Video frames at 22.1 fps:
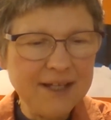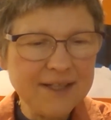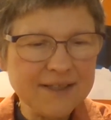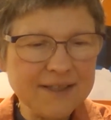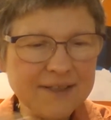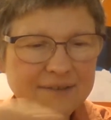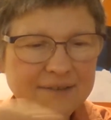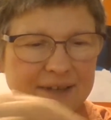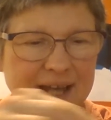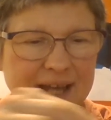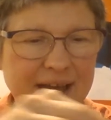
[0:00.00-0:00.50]

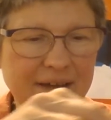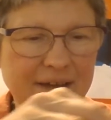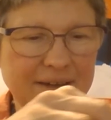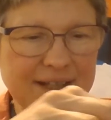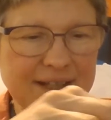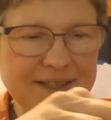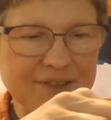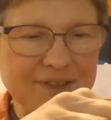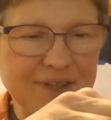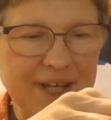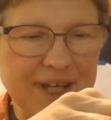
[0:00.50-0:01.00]
So now
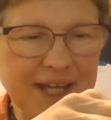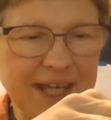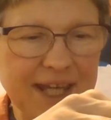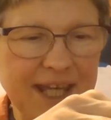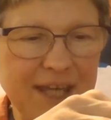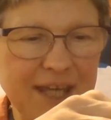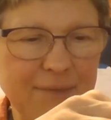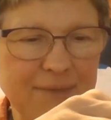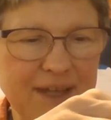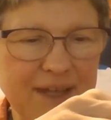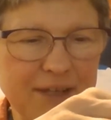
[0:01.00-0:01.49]
let's try and
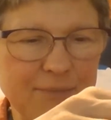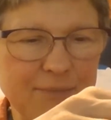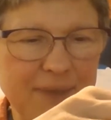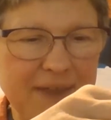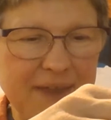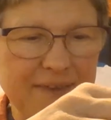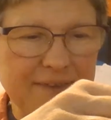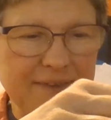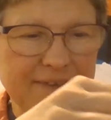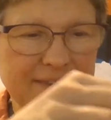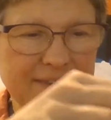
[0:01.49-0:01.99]
keep that
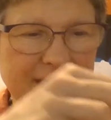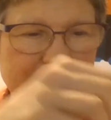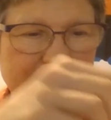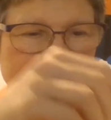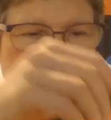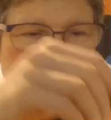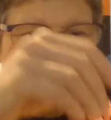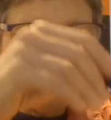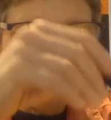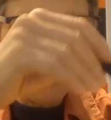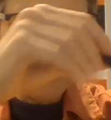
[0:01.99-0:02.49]
about the
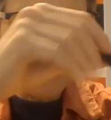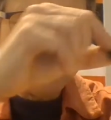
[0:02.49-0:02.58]
same